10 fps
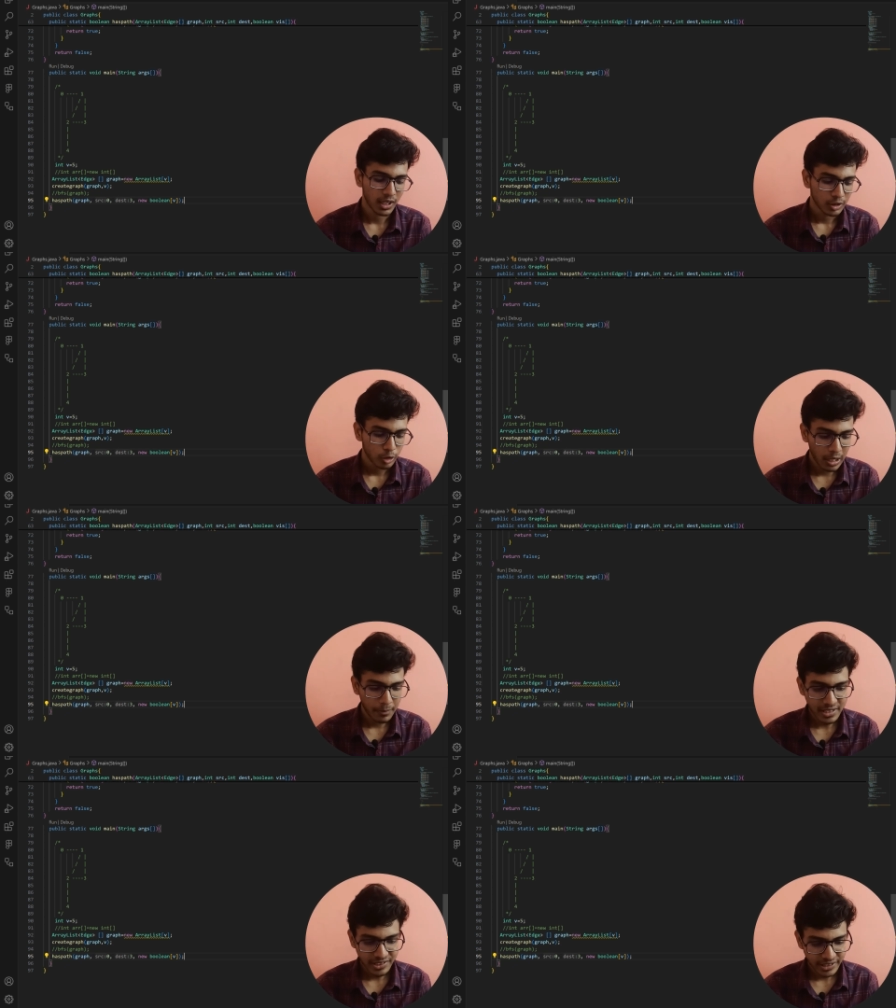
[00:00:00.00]
So let
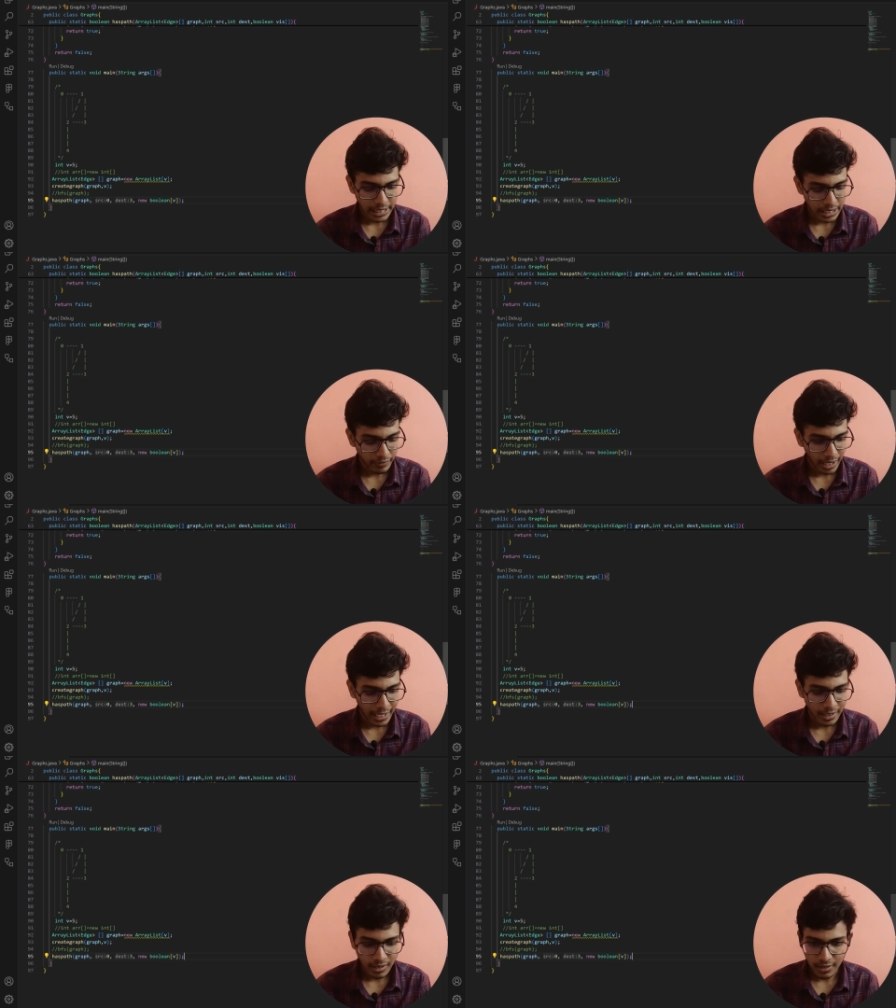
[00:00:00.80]
me save
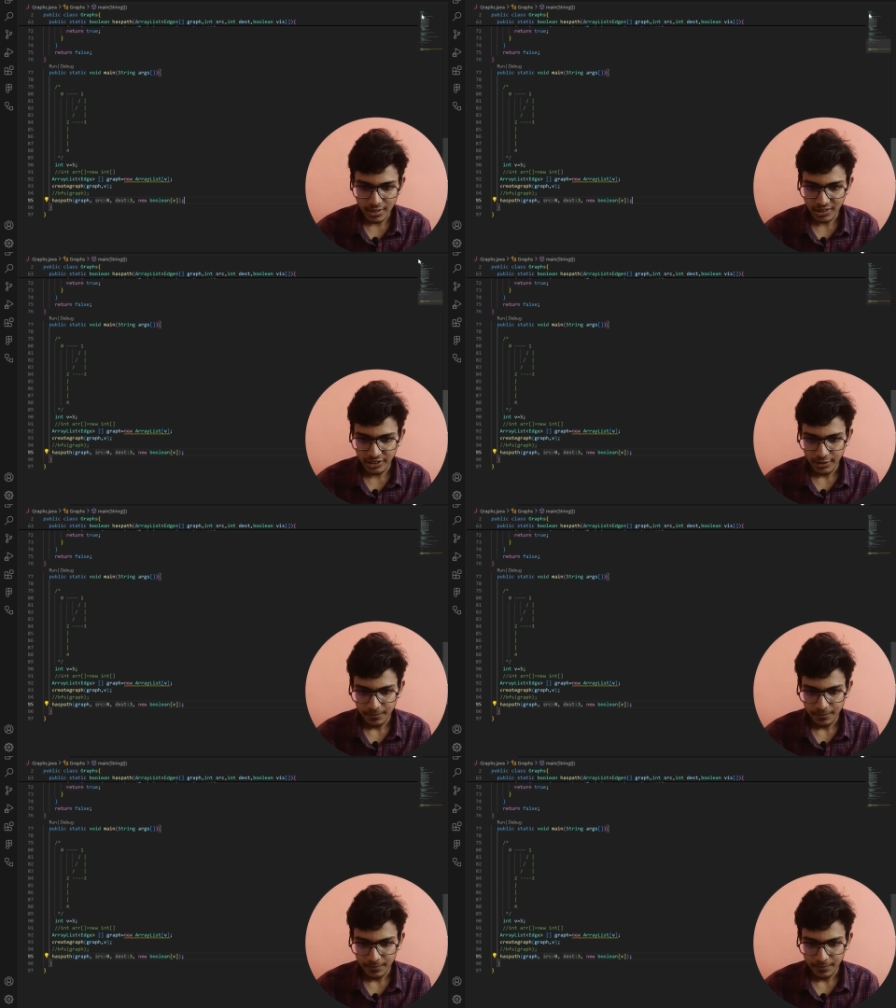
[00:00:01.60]
and run this.